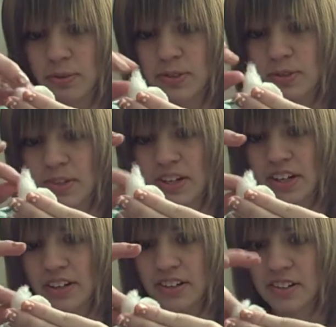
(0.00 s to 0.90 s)
hole, so it's kind
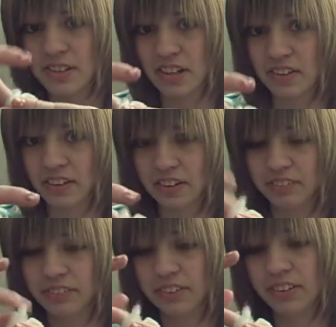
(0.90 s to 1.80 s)
of hard to stick in there.
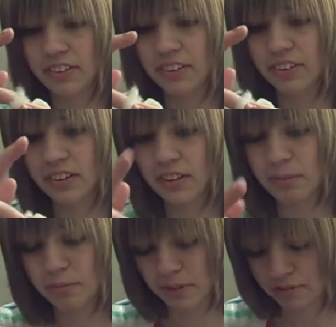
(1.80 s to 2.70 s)

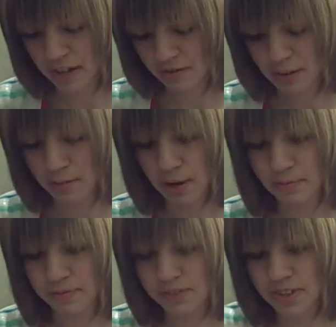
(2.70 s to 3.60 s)
But if you have that
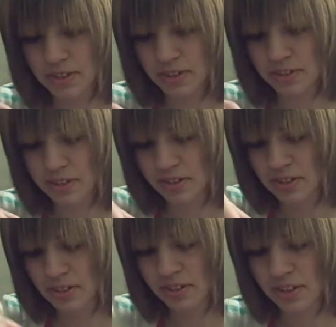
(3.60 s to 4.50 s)
problem, just use your
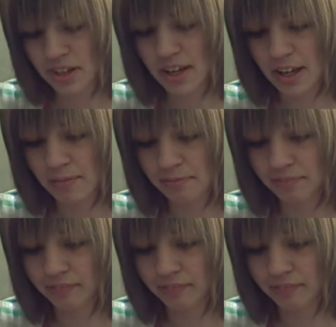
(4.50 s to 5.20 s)
scissors like I am.